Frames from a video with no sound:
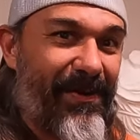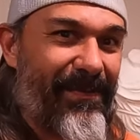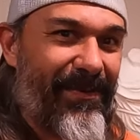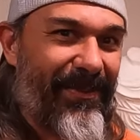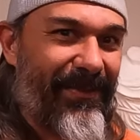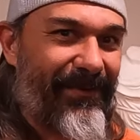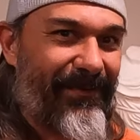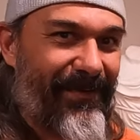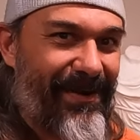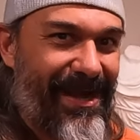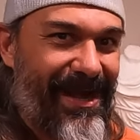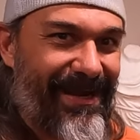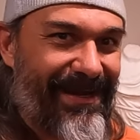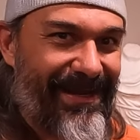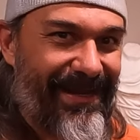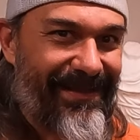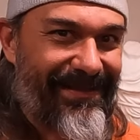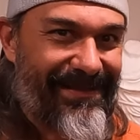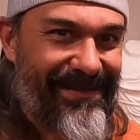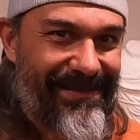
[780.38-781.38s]
Dome of the
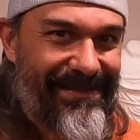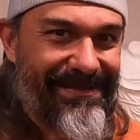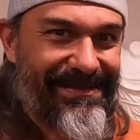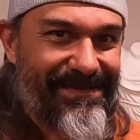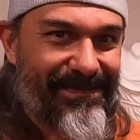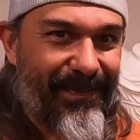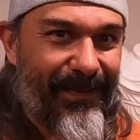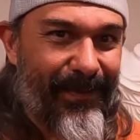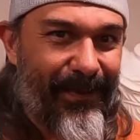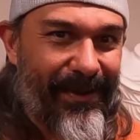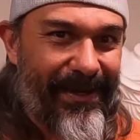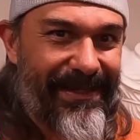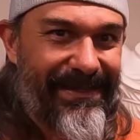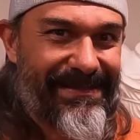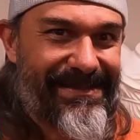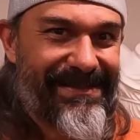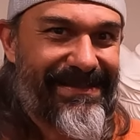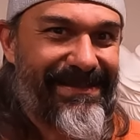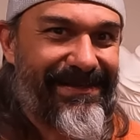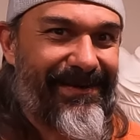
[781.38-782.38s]
Rock at this
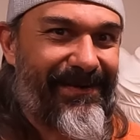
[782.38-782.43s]
point,